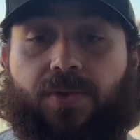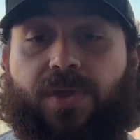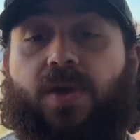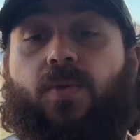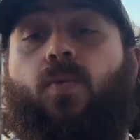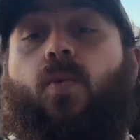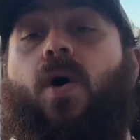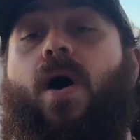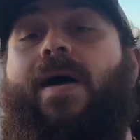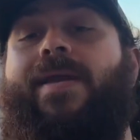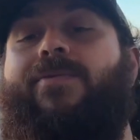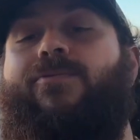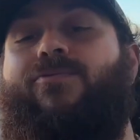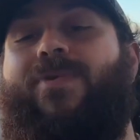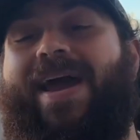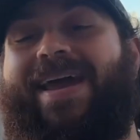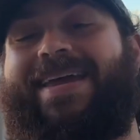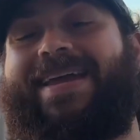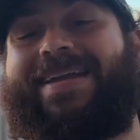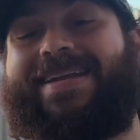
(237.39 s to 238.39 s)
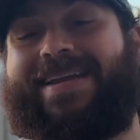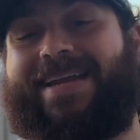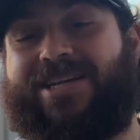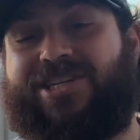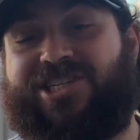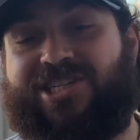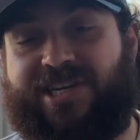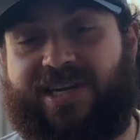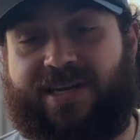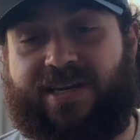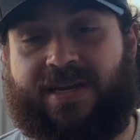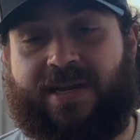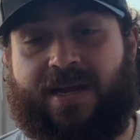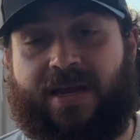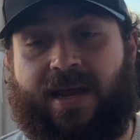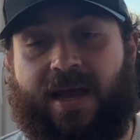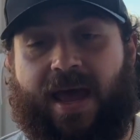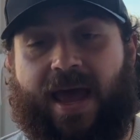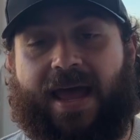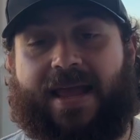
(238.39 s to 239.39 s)
They want recognition
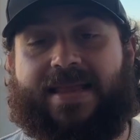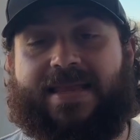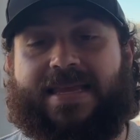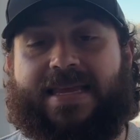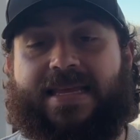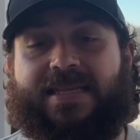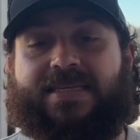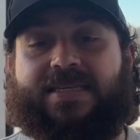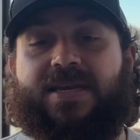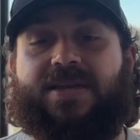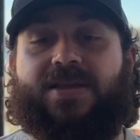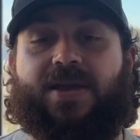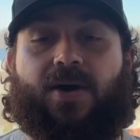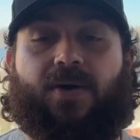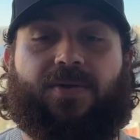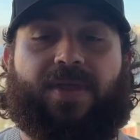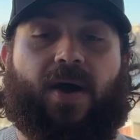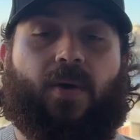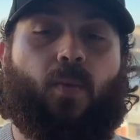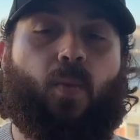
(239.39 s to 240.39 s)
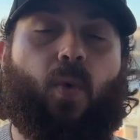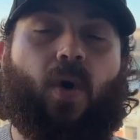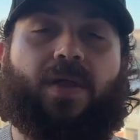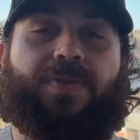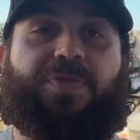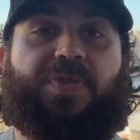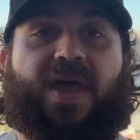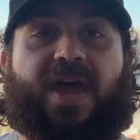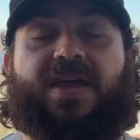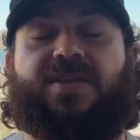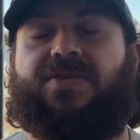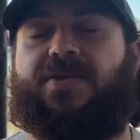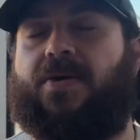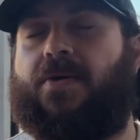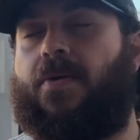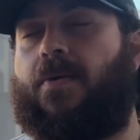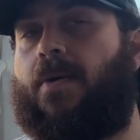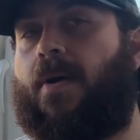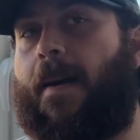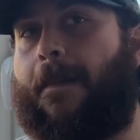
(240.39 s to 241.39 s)
and need to know that what they
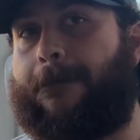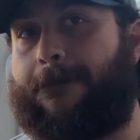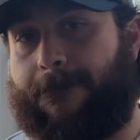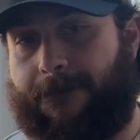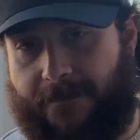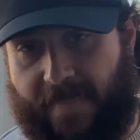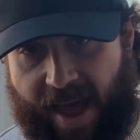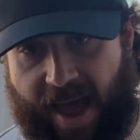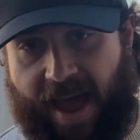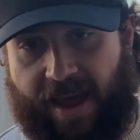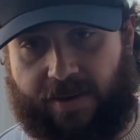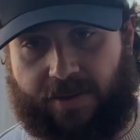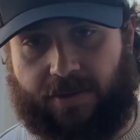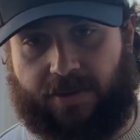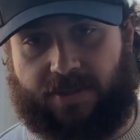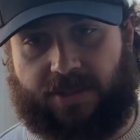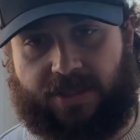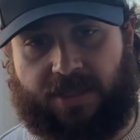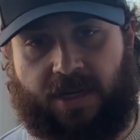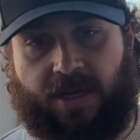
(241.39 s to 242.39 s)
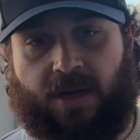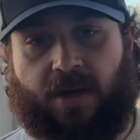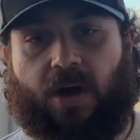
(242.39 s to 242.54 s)
do matters.